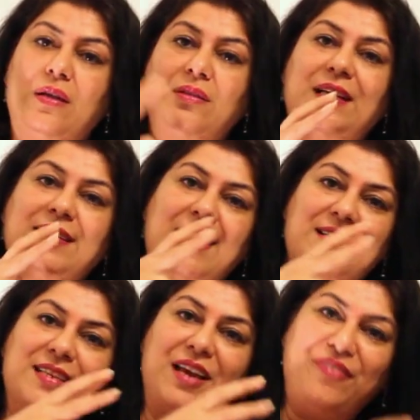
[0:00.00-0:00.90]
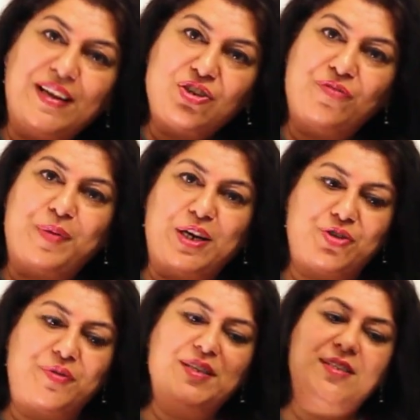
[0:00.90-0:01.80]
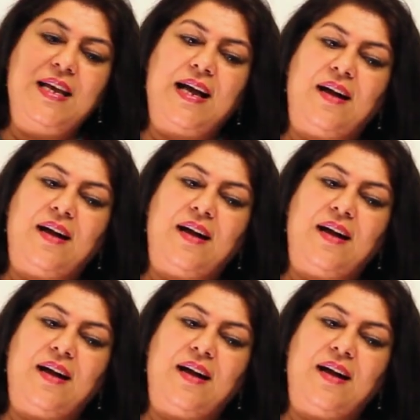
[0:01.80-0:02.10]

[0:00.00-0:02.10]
that is effect of pressure, is